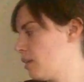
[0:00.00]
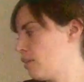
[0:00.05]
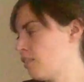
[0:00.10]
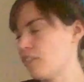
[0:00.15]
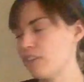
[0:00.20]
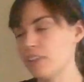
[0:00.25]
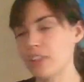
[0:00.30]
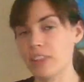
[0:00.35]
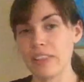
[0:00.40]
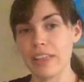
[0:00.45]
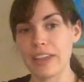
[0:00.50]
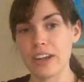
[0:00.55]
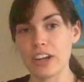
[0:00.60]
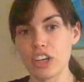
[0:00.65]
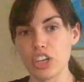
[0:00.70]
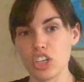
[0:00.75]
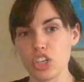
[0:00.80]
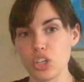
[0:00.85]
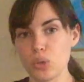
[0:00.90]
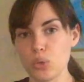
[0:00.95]
For the letter
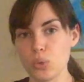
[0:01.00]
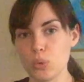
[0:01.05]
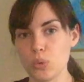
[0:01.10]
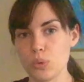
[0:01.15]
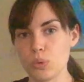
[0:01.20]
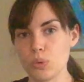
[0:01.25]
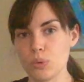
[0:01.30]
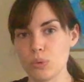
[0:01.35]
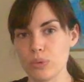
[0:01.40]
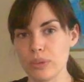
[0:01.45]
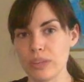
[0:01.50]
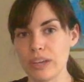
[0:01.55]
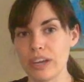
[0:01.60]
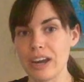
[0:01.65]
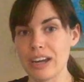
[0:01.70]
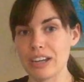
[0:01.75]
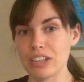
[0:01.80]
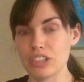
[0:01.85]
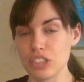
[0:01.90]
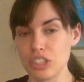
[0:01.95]
U, there
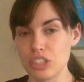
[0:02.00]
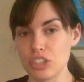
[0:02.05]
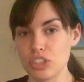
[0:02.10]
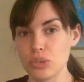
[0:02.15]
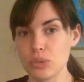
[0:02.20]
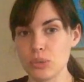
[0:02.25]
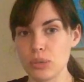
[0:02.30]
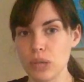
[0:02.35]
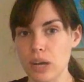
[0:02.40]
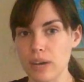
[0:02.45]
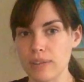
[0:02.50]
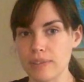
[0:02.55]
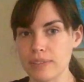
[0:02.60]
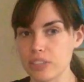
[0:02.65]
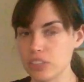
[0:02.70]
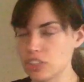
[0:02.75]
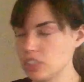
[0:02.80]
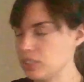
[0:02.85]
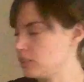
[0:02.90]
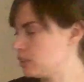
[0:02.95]
are actually 2 long
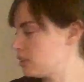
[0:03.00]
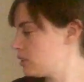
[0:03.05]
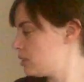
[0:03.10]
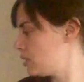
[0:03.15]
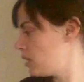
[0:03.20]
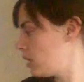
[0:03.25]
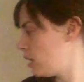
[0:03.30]
versions.